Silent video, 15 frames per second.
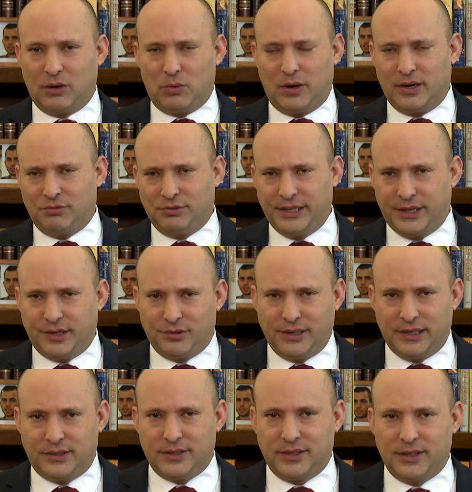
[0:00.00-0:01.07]
want to
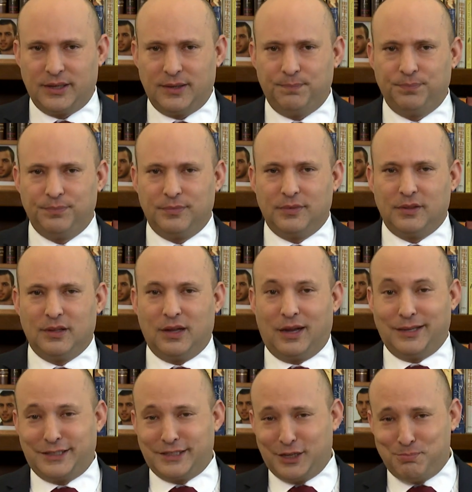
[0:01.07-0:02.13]
reiterate today.
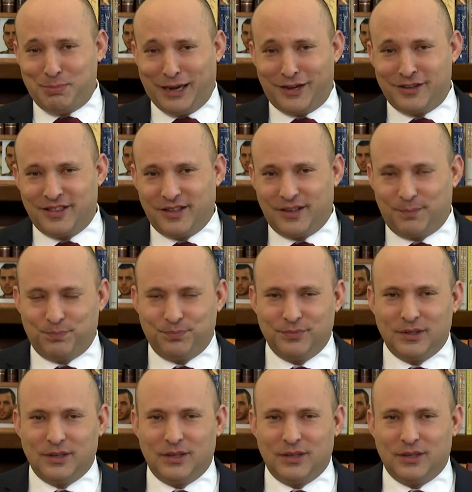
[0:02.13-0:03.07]
I said back then,